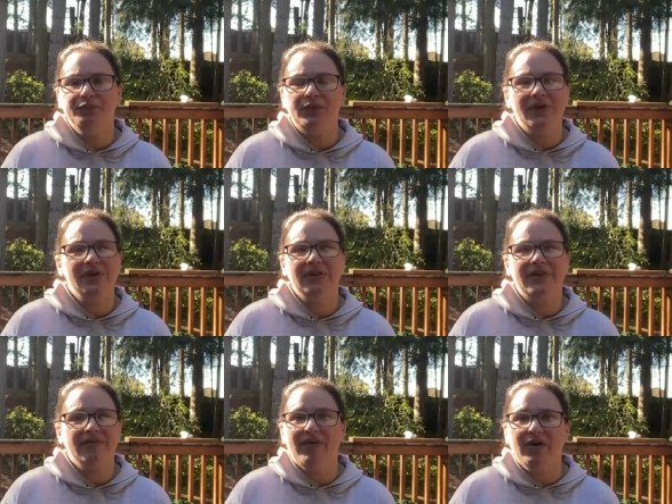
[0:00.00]
they,
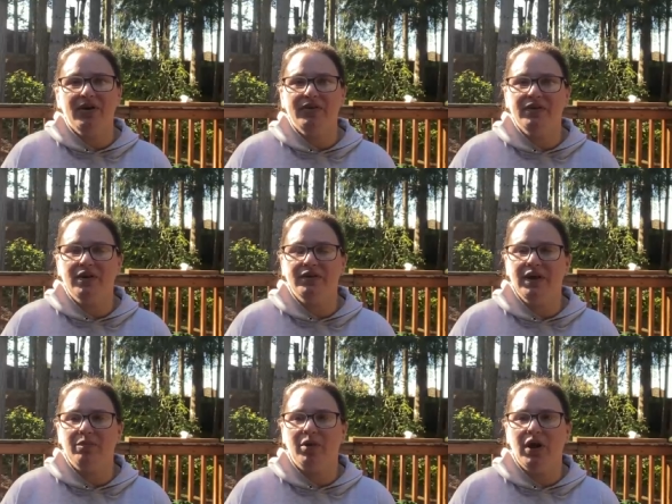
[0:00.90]
they found nothing on the
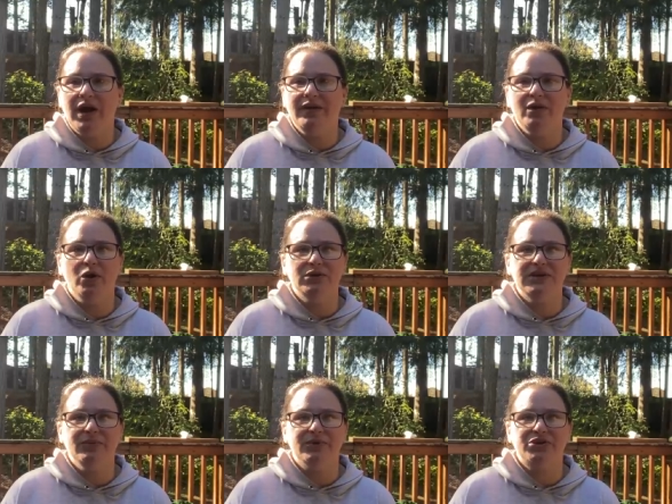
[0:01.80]
MRI and the
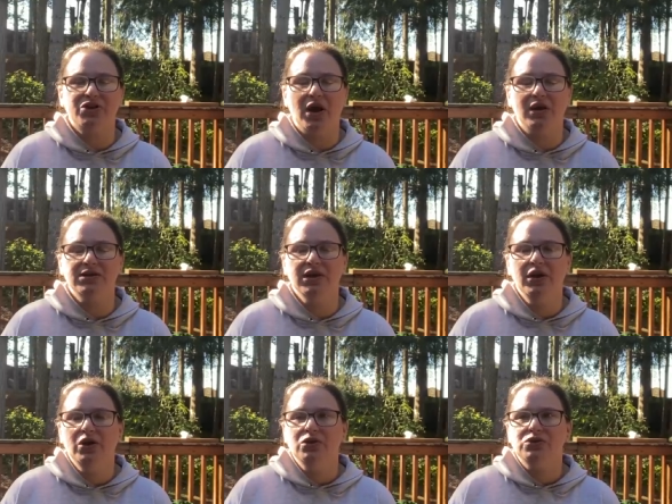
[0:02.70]
OT was shocked.
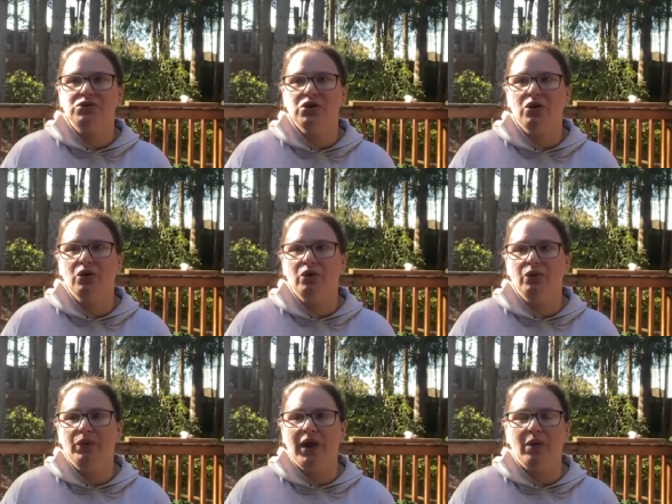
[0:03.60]
So
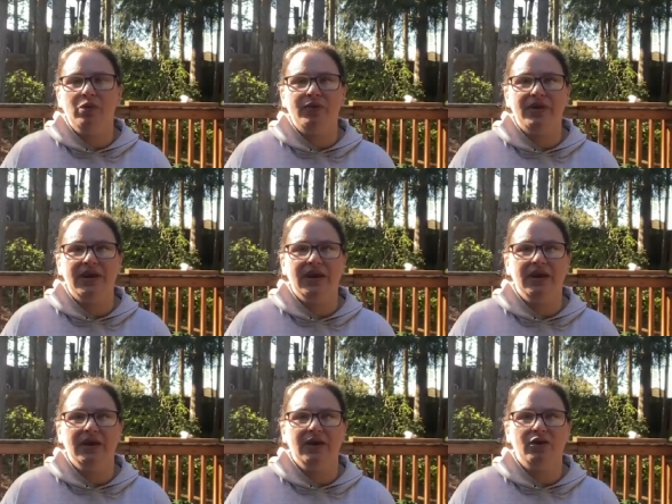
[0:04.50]
now we're
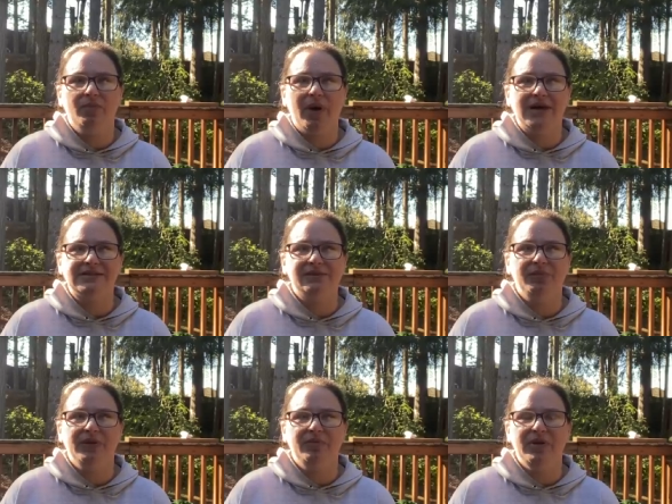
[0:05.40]
thinking it could
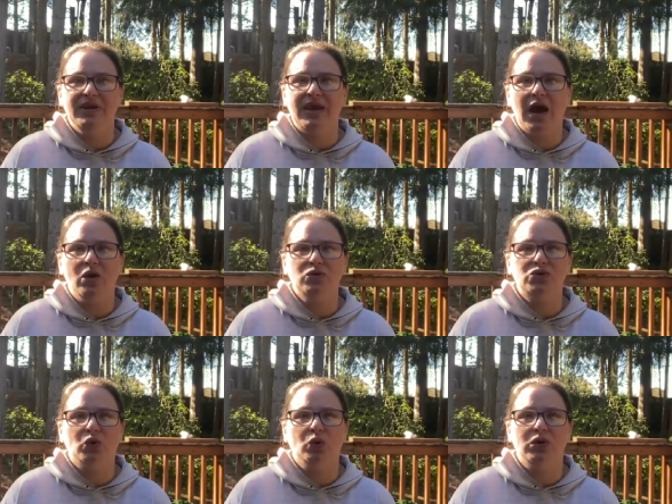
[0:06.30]
possibly be gout
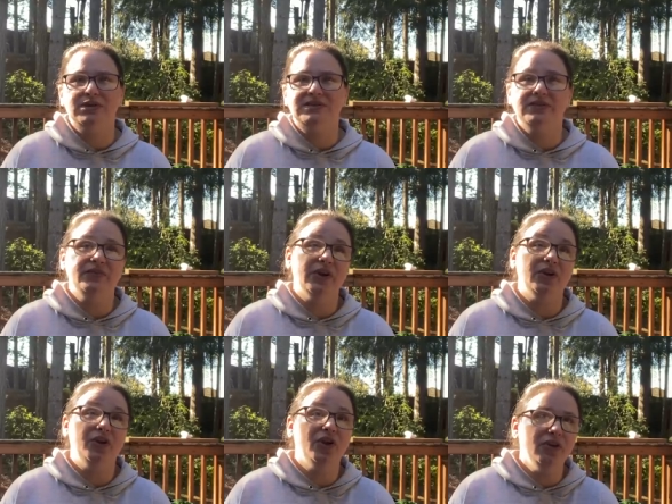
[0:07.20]
or severe
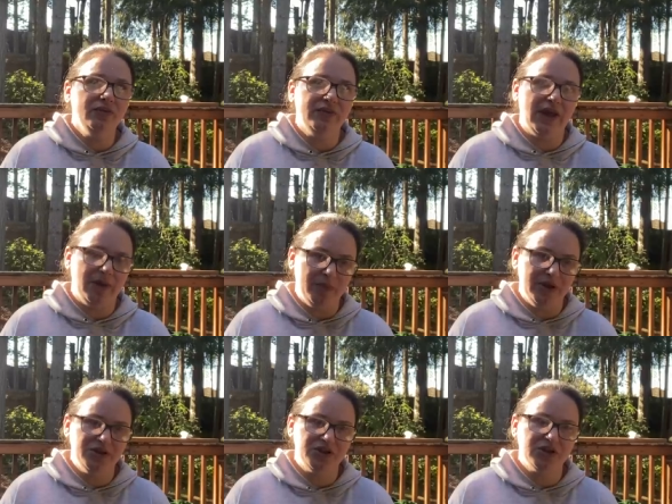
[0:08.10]
nerve
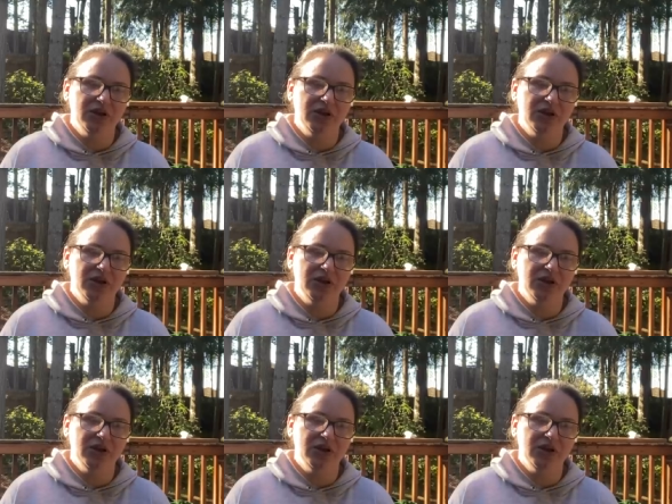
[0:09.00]
damage.